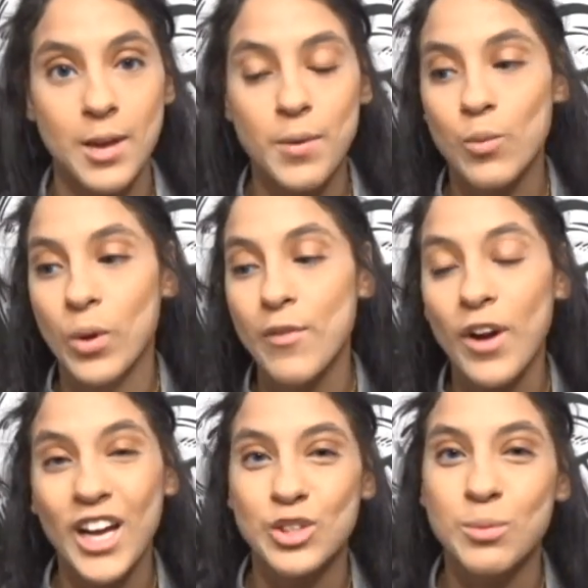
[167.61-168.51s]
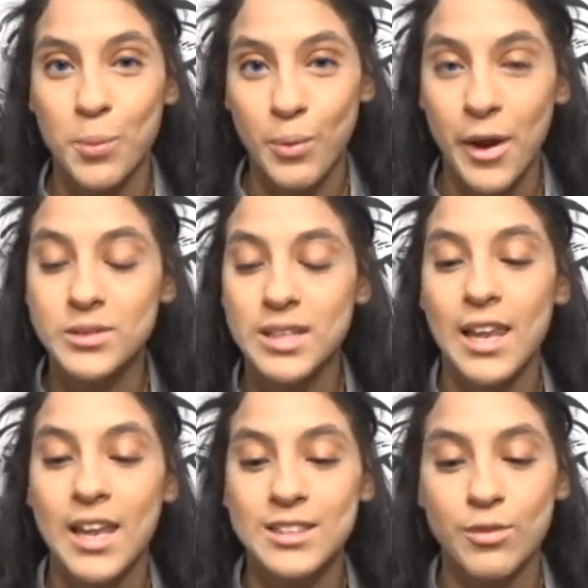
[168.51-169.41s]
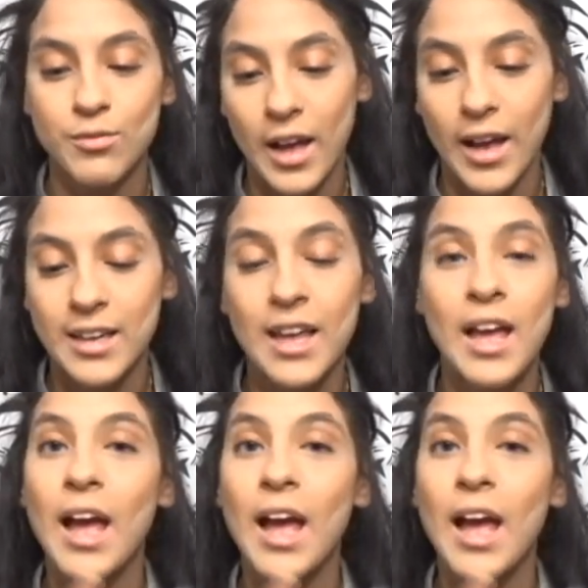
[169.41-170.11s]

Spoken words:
and whenever I do my brows I like to find